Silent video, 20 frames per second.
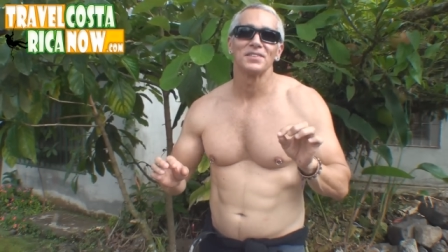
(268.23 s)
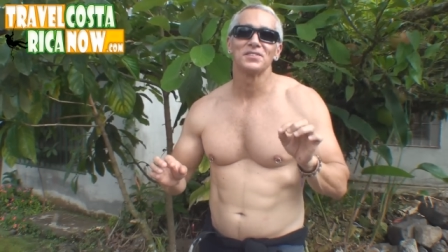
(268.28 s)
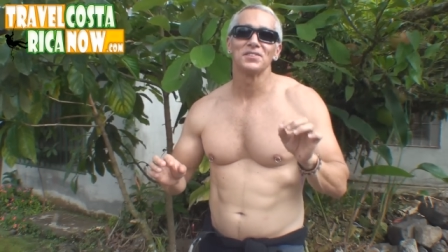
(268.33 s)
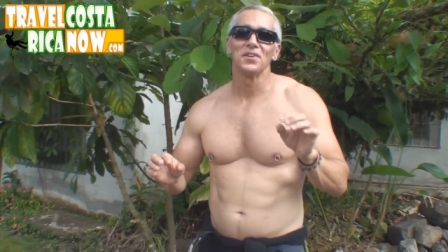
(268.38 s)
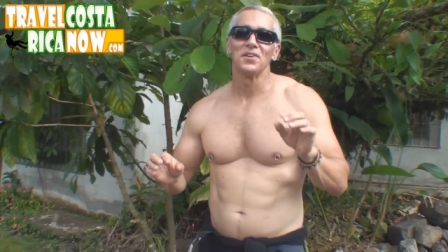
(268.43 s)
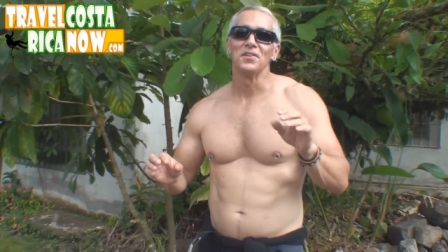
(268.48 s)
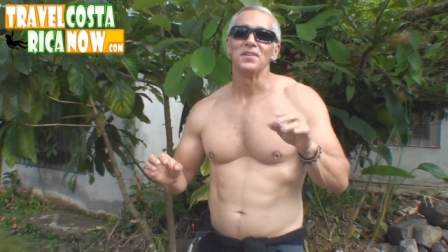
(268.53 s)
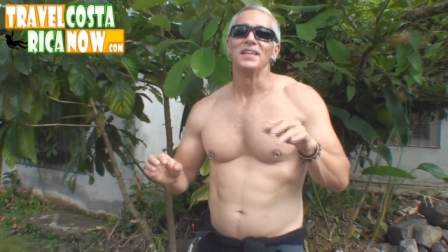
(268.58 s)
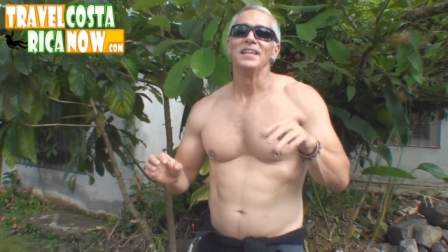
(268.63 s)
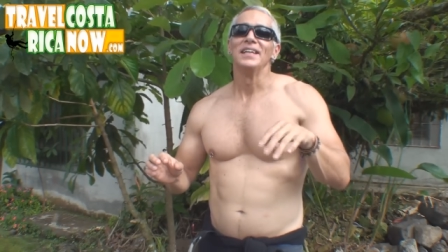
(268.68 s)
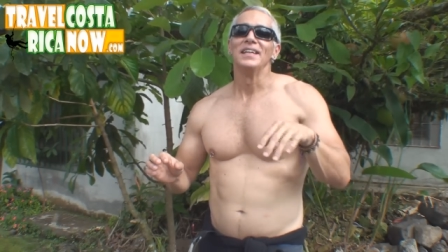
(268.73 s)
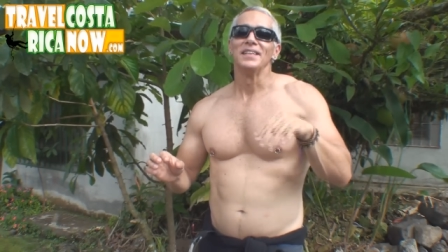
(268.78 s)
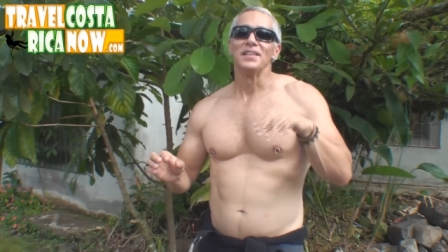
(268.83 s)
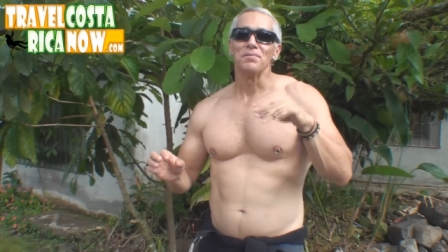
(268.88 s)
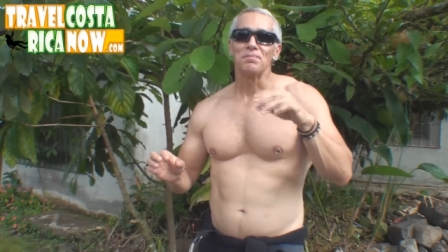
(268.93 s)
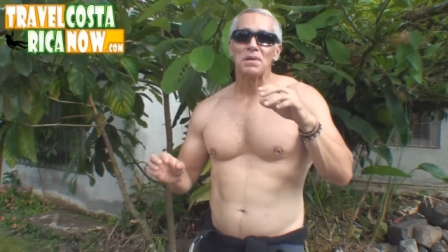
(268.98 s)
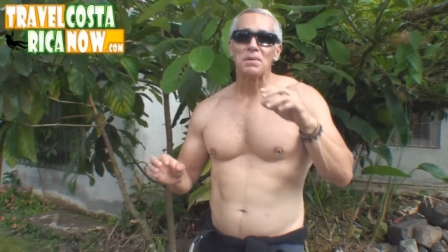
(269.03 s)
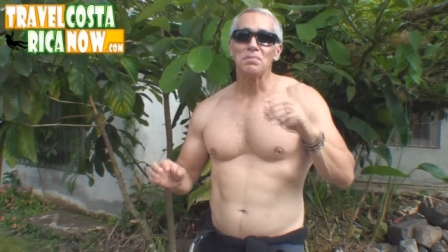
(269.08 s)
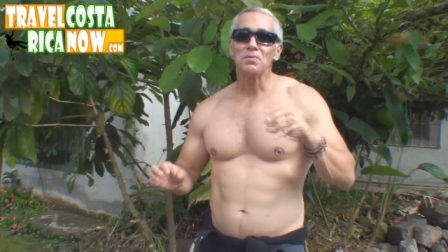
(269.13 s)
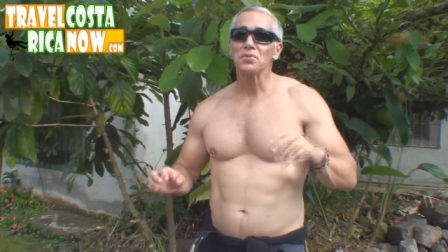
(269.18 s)
So
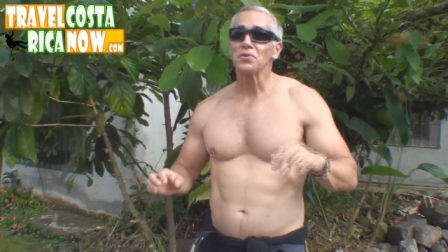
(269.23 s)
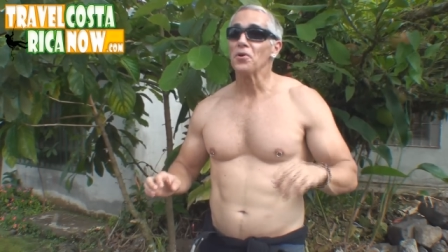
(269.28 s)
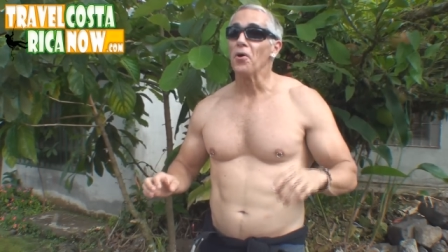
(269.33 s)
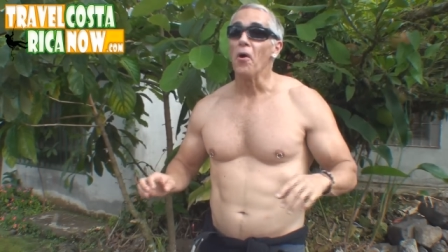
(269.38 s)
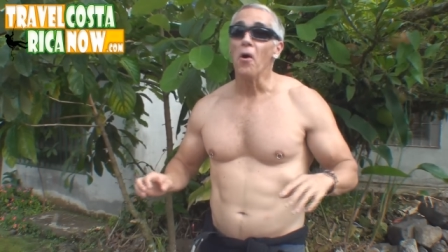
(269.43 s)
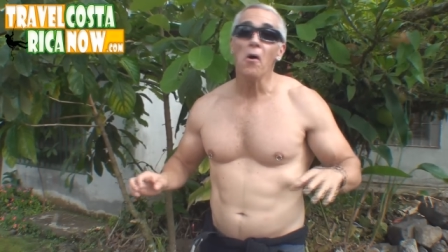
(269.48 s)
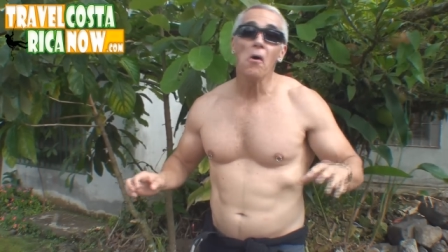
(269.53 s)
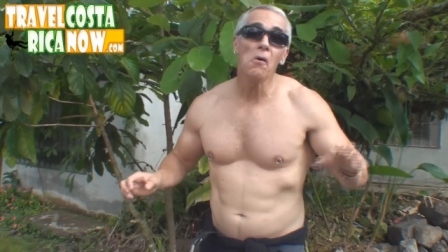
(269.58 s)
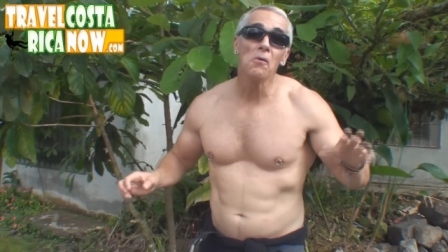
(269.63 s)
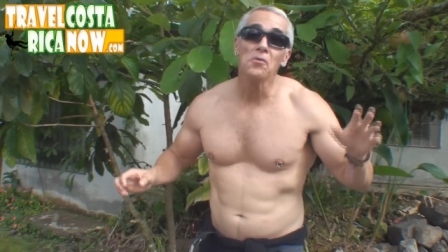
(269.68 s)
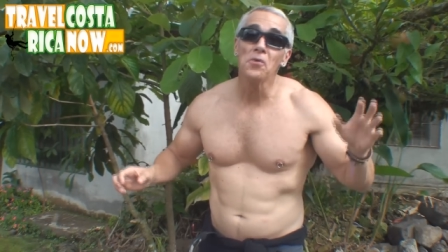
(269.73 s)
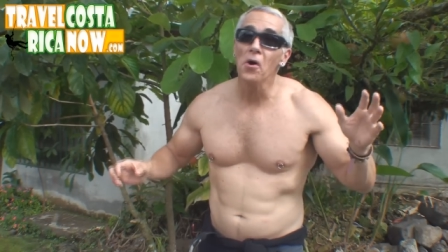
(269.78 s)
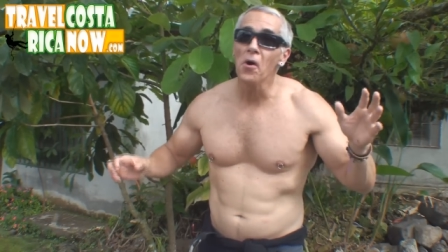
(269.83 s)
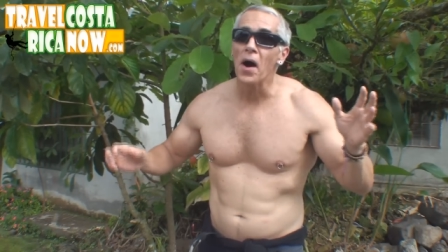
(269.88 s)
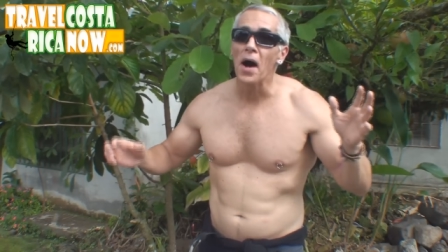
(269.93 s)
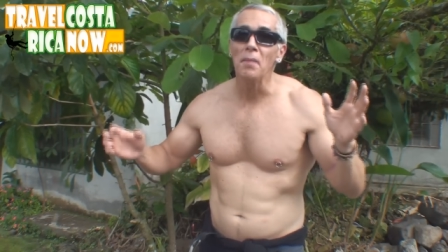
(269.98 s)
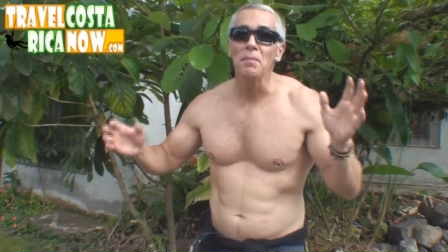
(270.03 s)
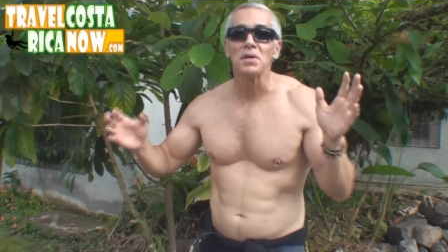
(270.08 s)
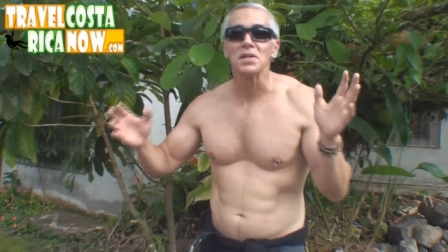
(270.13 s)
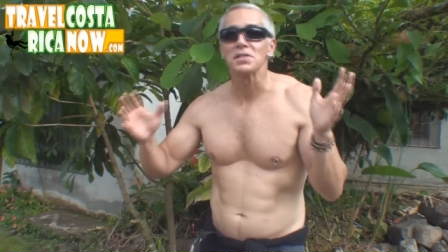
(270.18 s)
the people who go, "Oh no,
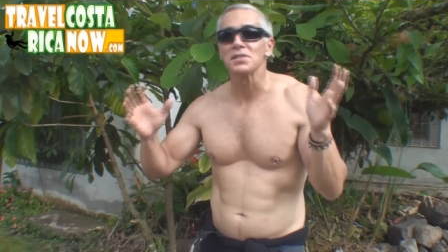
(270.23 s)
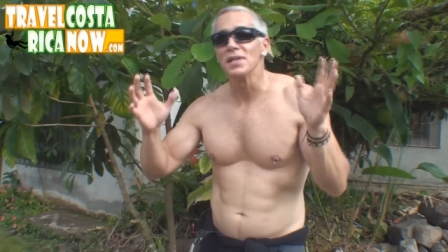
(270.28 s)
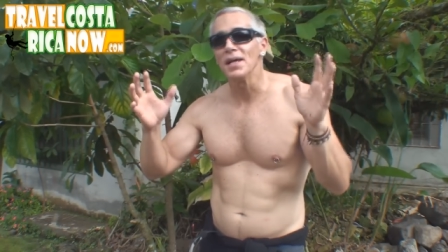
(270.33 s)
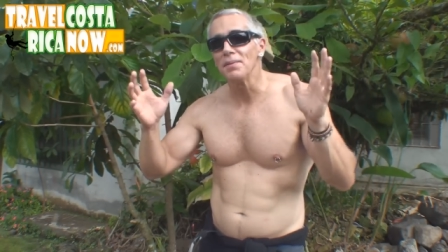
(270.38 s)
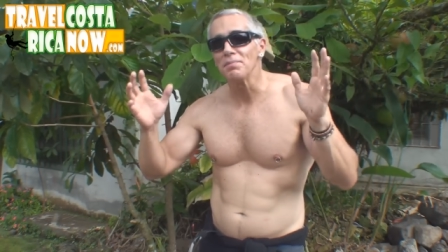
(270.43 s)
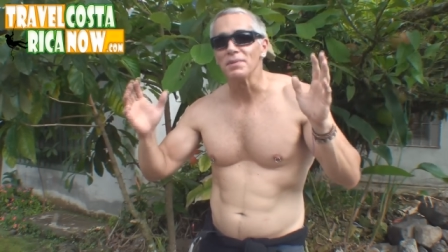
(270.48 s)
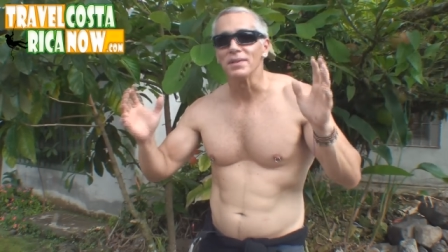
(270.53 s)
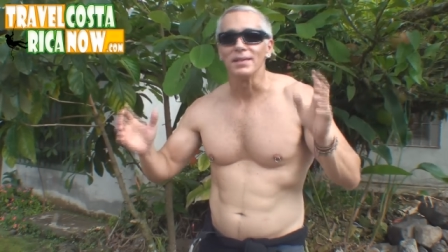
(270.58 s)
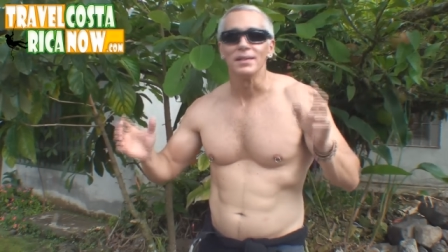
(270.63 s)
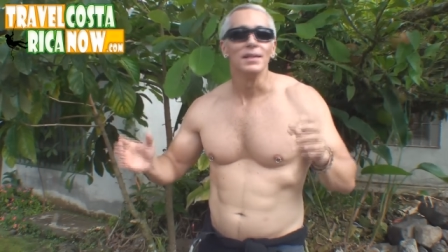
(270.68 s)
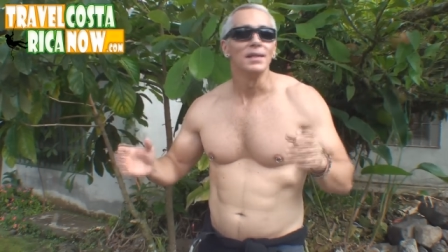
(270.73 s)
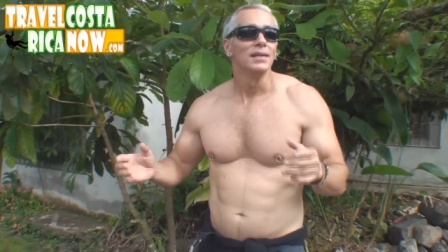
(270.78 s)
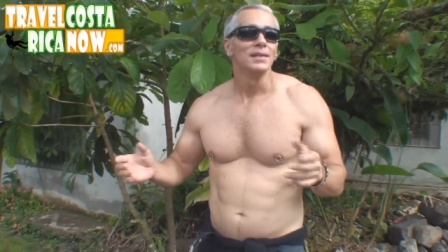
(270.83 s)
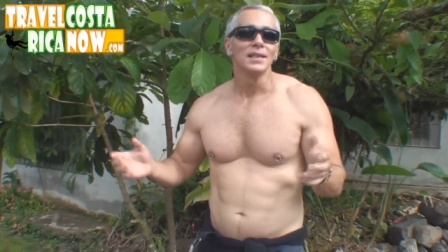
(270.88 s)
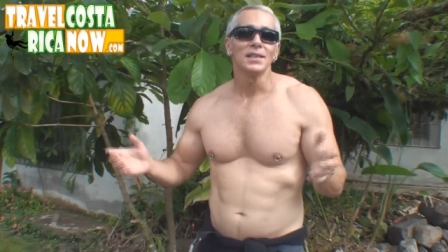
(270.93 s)
I'm accepted."